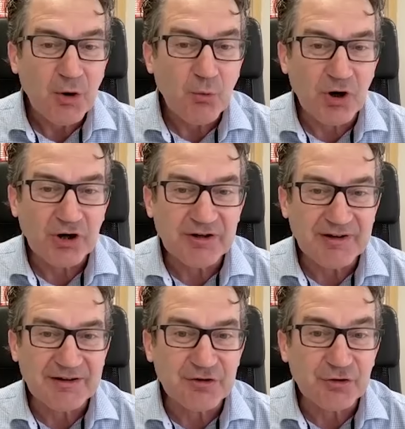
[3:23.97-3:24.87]
work
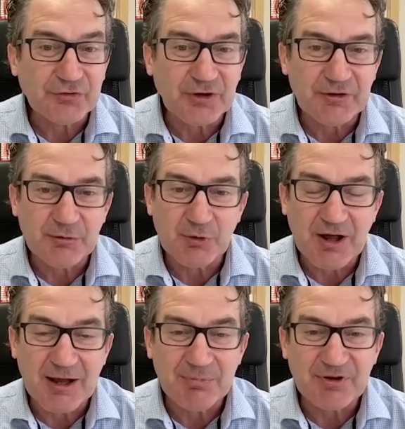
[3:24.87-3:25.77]
and news flow that will
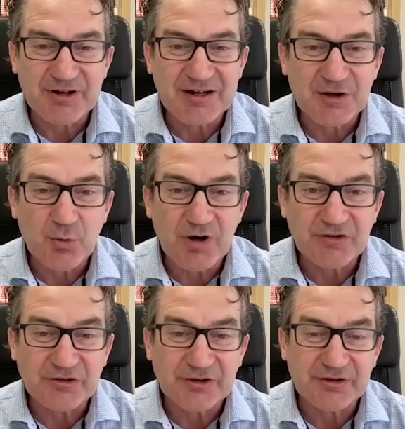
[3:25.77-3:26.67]
happen in
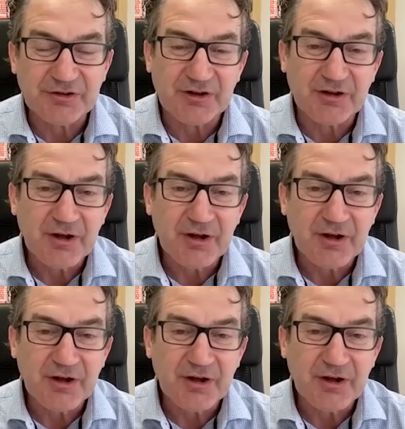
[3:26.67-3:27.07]
Queensland.